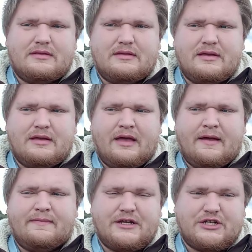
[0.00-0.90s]
uh,
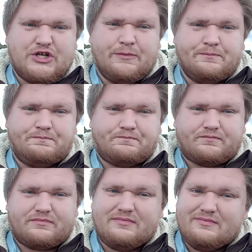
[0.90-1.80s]
this year
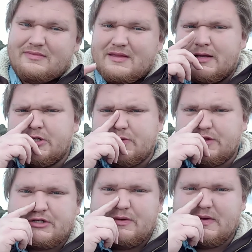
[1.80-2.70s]
because what they're
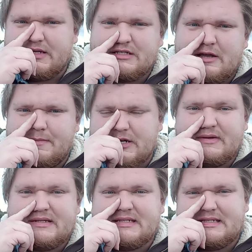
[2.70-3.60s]
doing is they're going to be doing
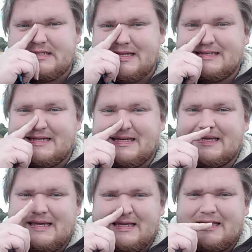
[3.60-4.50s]
Sydney.
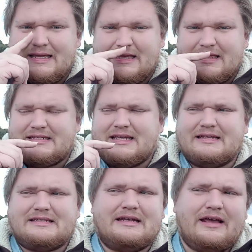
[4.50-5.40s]
They say it's
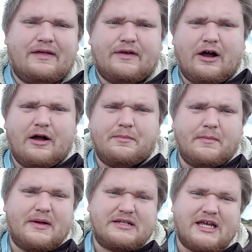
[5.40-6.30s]
Sydney on the harbor,
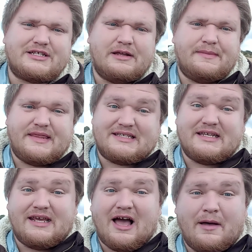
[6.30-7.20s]
but it's actually going to be the
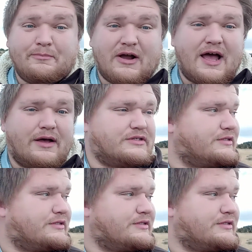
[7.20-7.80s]
Sydney Opera House.